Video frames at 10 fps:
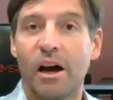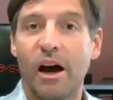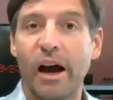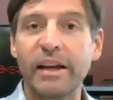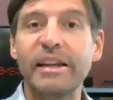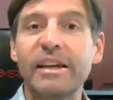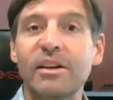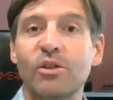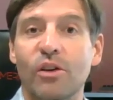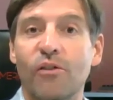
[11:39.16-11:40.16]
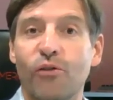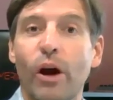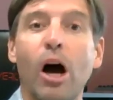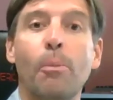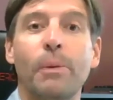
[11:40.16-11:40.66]
ideas for
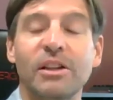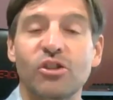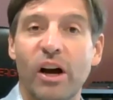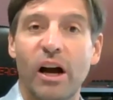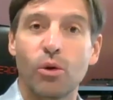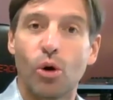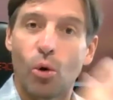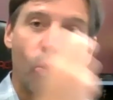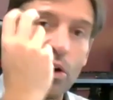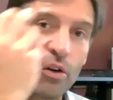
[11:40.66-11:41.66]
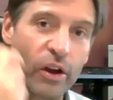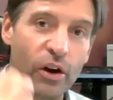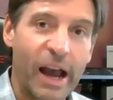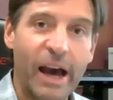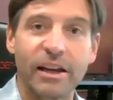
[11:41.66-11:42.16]
helping the child where
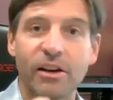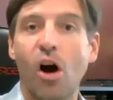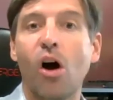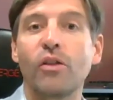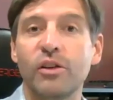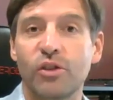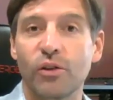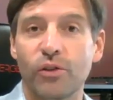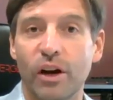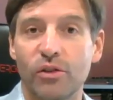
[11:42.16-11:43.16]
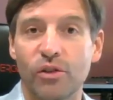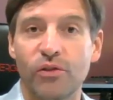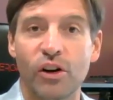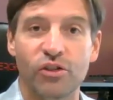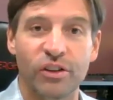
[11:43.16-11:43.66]
they're at in all these different areas of
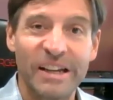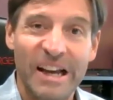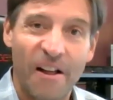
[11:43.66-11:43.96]
function.